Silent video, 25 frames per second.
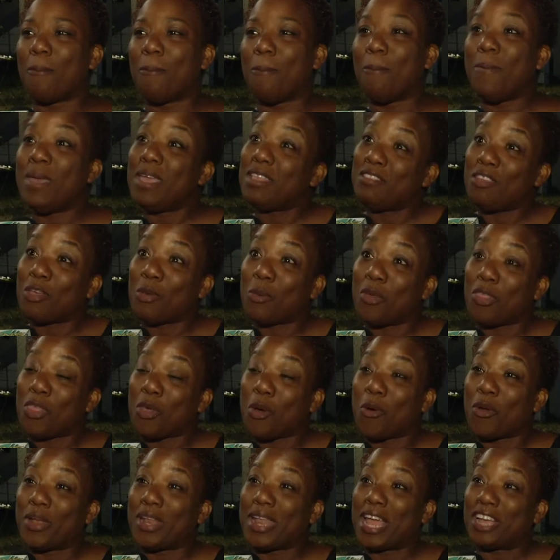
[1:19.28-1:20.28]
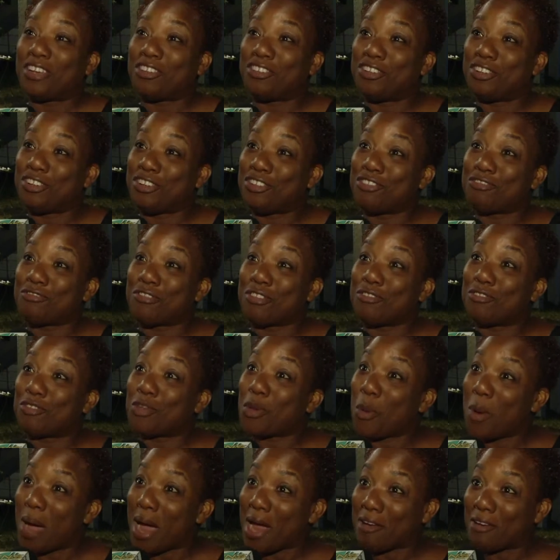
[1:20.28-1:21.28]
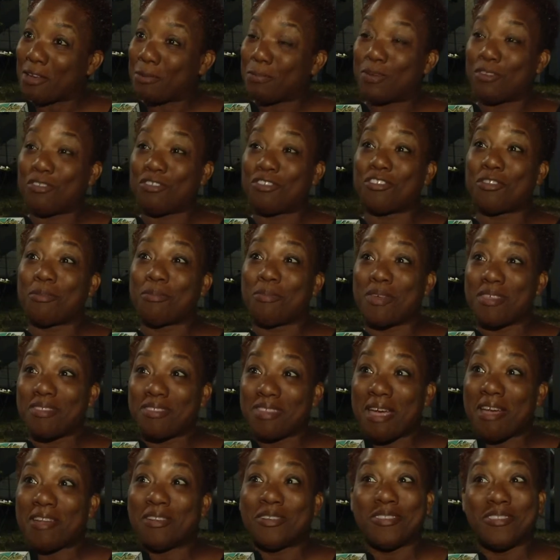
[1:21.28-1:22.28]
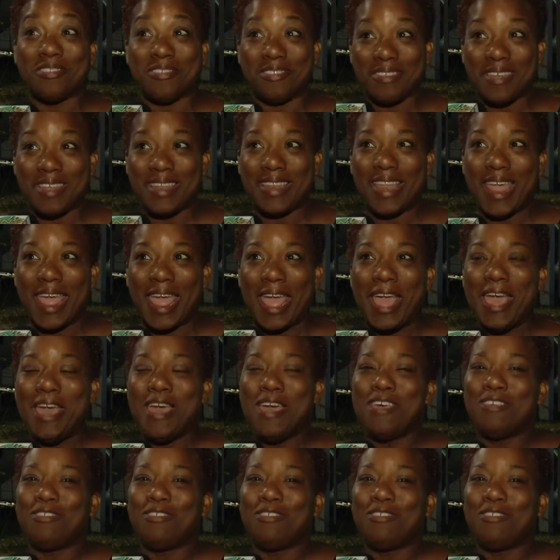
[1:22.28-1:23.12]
meeting with our National Children's Choir and Patricia Buzzard on Sunday.